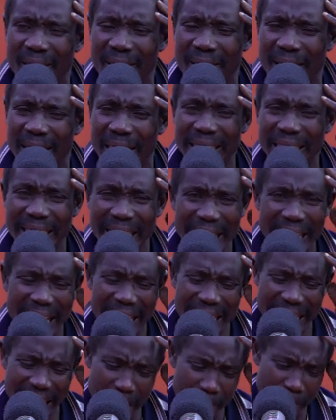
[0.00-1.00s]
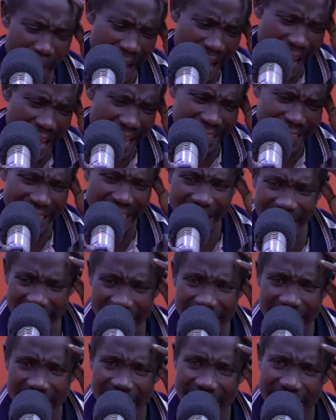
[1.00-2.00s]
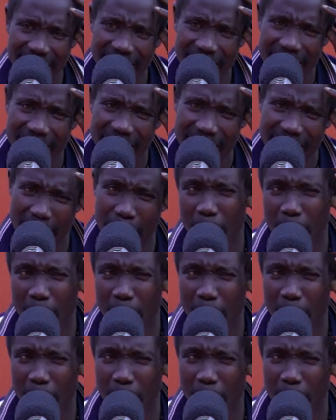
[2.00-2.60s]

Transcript: Nji edibe 3 days. Nami